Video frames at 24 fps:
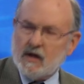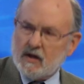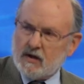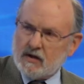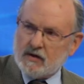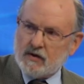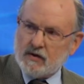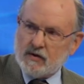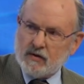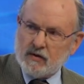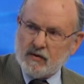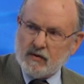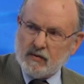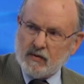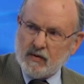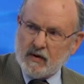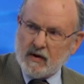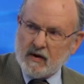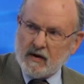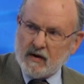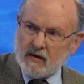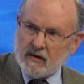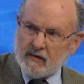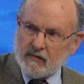to
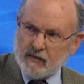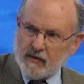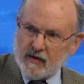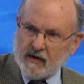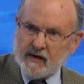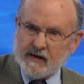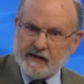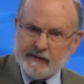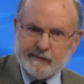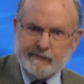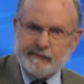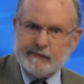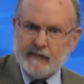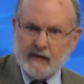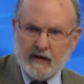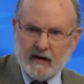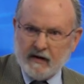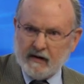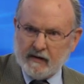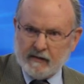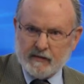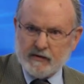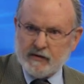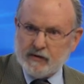uh, really
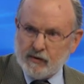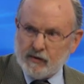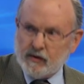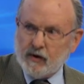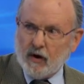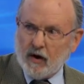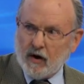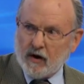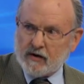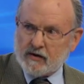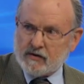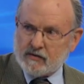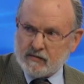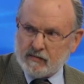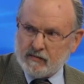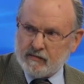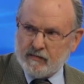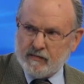uh, two logs,